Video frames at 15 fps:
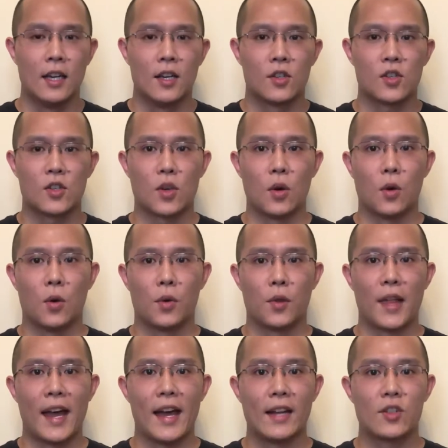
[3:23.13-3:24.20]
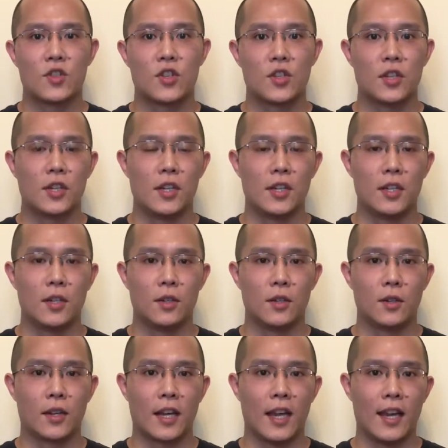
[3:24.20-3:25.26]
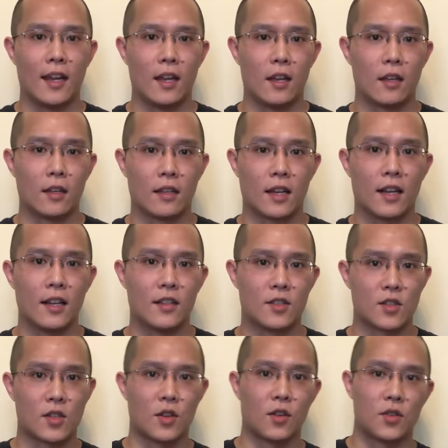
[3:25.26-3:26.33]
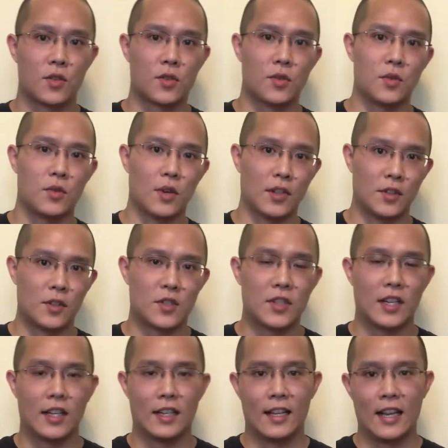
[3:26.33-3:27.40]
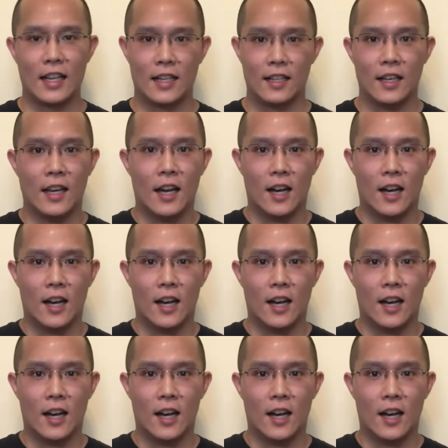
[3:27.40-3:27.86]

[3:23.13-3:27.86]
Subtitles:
so that she can kind of start to understand, hey,